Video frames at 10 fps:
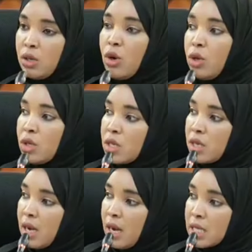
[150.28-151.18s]
got
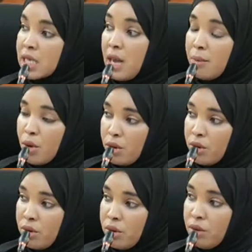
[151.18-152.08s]
a
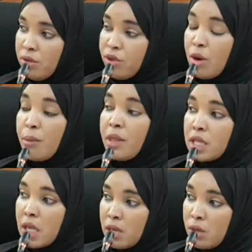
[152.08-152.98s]
summon from the
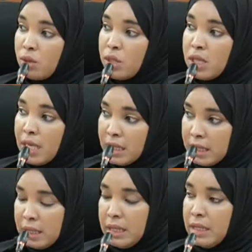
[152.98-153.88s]
security
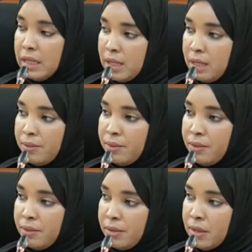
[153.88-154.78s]
agencies.
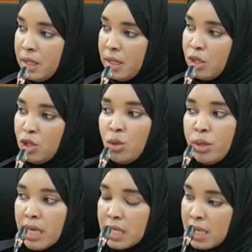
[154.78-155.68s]

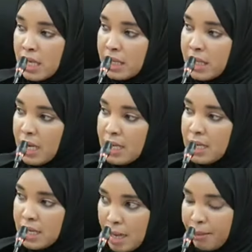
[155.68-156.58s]
2 days later,
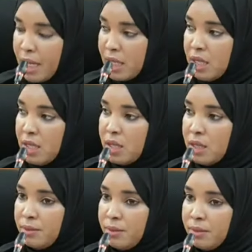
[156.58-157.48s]
he's
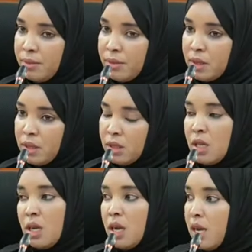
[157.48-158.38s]
abducted.
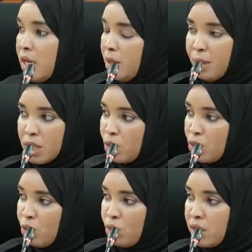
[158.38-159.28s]
Any
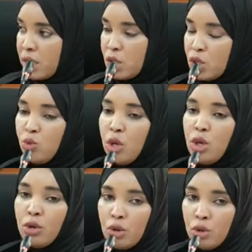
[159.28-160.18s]
person who thinks
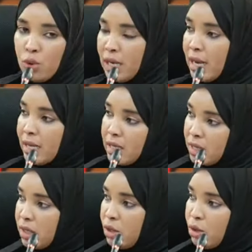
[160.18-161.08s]
will add,
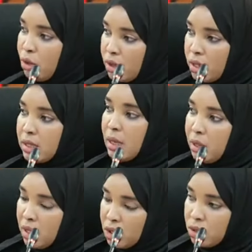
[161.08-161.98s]
the
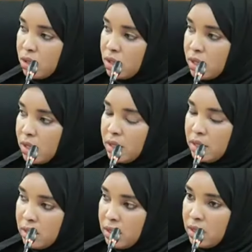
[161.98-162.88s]
tabulations that
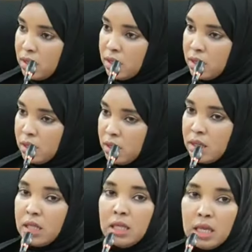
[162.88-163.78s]
indeed
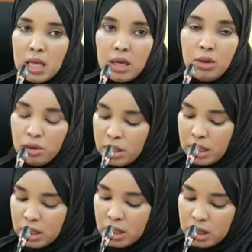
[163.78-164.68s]
it's the
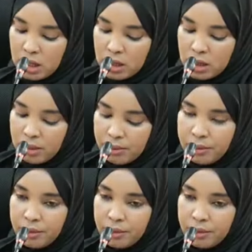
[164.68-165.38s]
security agencies.